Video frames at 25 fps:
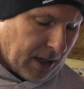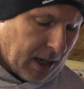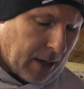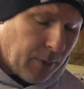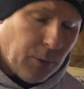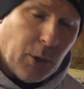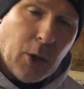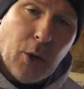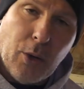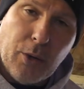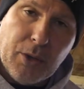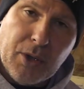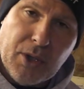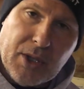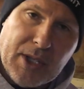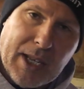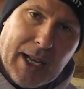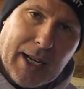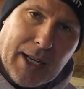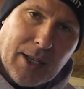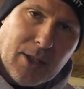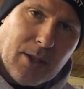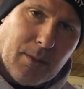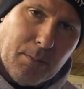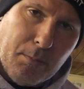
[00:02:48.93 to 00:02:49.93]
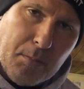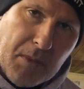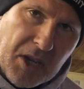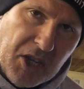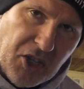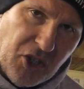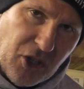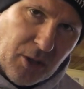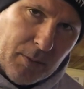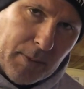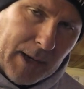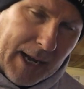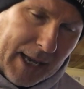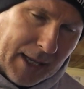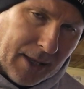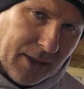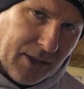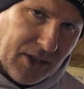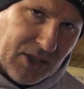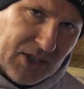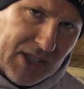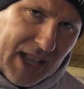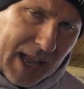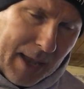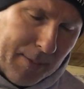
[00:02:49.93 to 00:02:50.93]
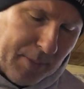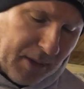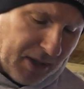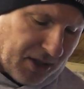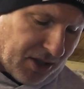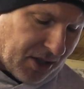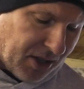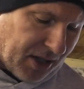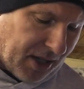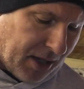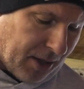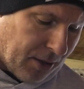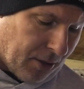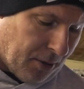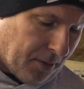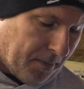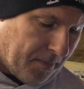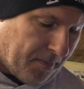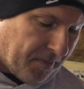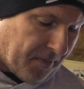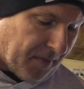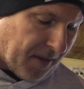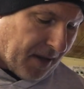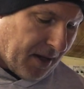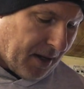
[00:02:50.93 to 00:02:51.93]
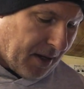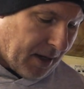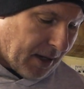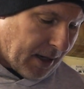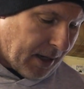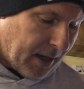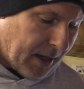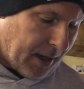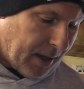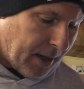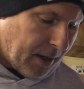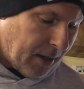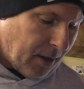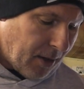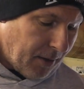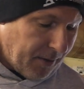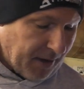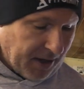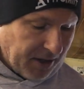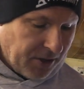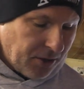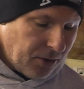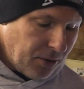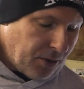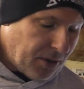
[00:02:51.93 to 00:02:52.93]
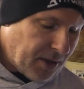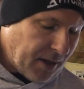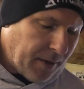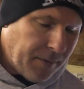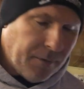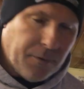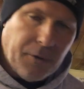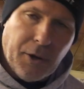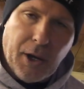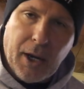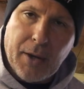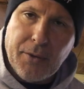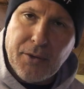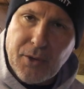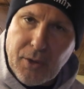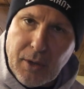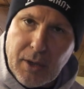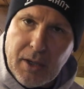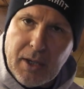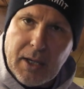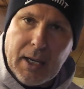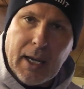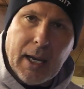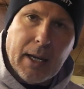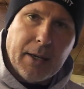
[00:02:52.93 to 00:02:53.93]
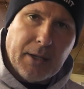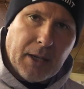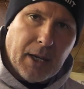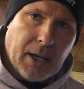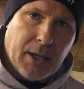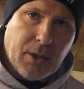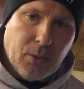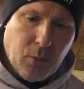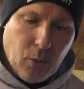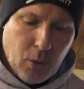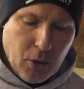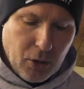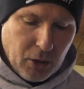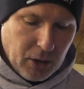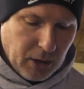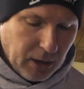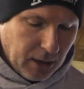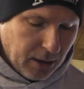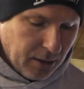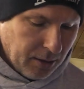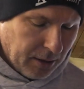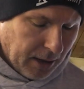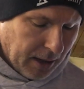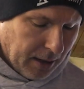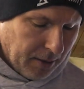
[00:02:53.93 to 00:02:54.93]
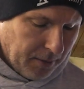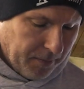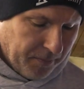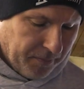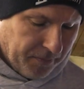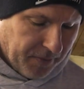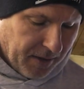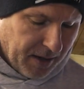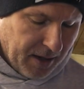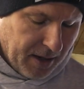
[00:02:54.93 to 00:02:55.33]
and we're also selling some medium length snapping steel of S275, so you get a nice workload out.